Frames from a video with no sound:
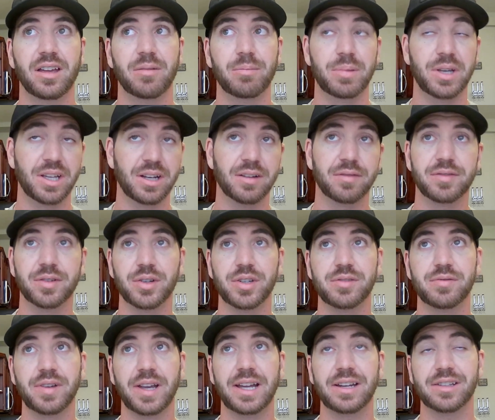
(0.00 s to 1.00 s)
Being a
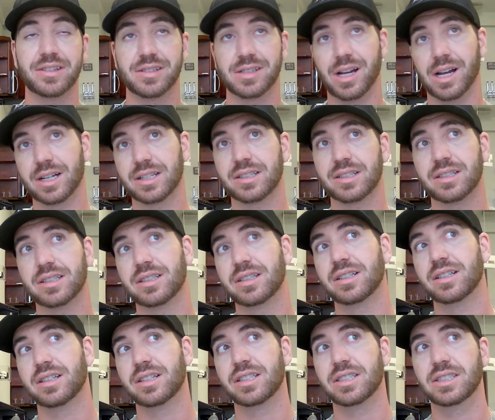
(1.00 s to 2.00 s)
Phillies fan, it sucked.
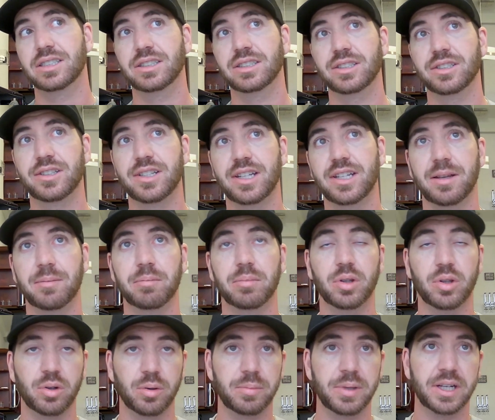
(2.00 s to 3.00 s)
Your team
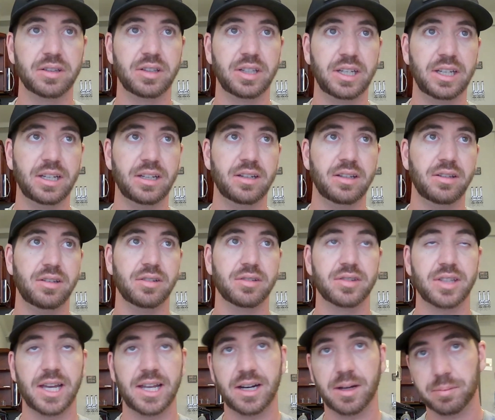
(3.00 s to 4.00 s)
blew a big lead. You
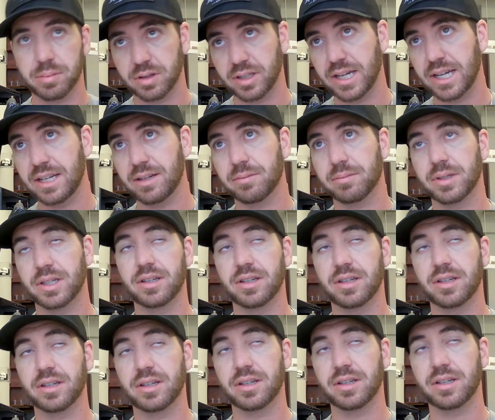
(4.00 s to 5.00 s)
stayed up late
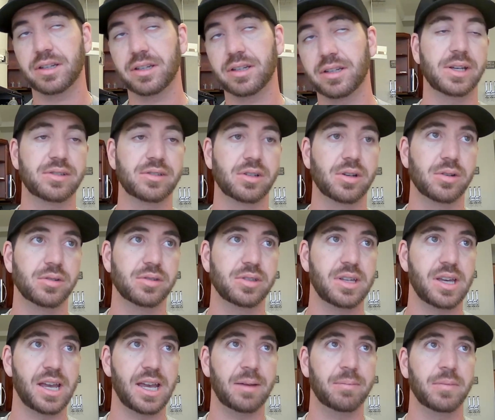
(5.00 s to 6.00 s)
because it's a West Coast
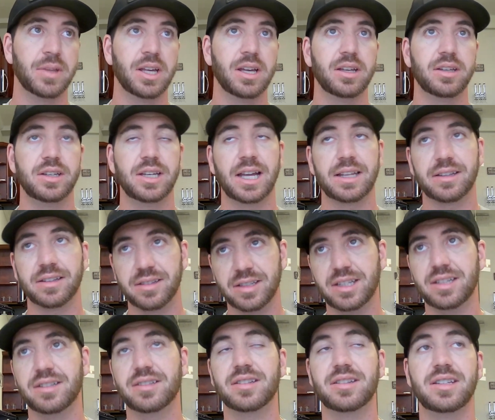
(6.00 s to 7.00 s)
game. You got the
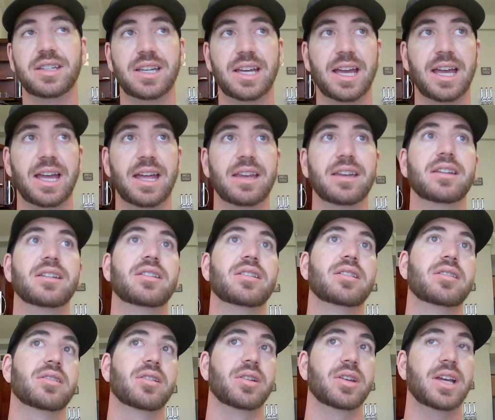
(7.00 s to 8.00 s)
tees at the end,
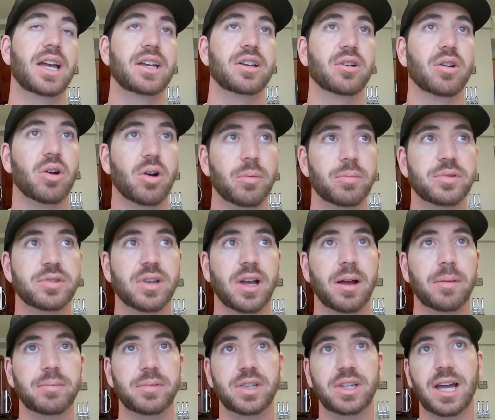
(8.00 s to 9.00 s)
so you got your hopes
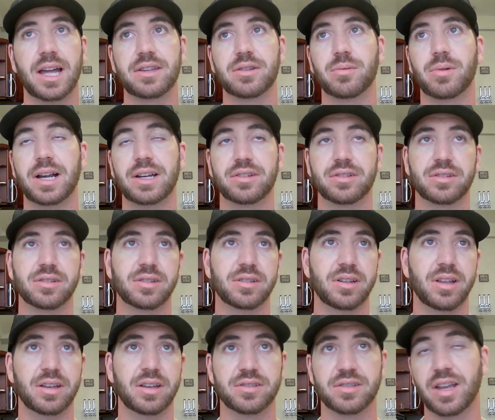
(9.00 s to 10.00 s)
up. You got to watch
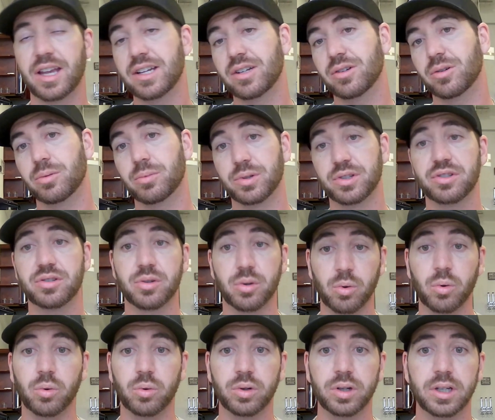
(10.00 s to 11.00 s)
a cycle, which is
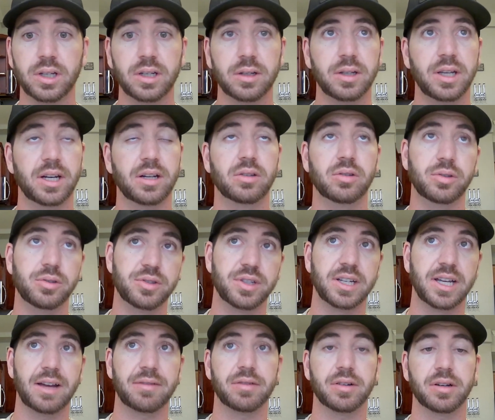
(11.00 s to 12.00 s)
cool, you know,
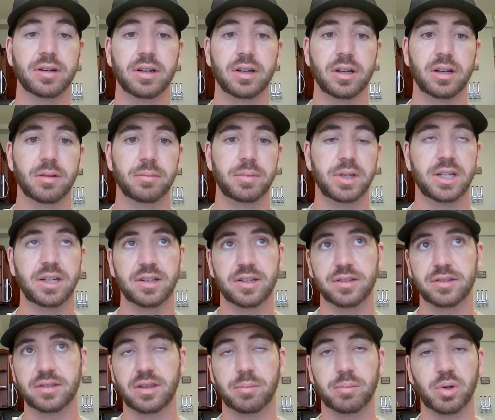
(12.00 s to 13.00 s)
losing effort
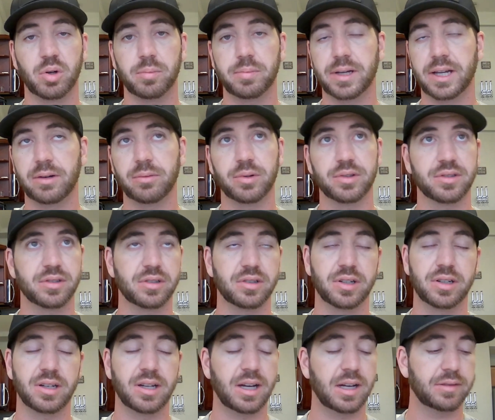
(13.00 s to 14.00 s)
because the bullpen wasn't
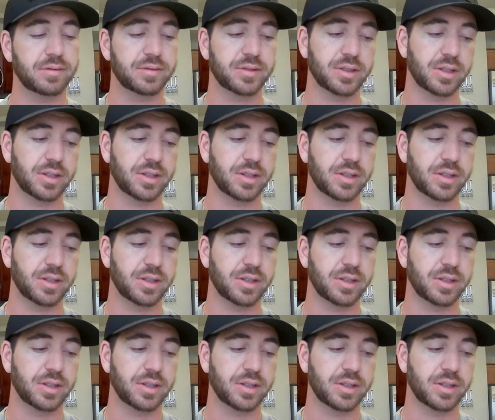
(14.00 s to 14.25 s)
good enough.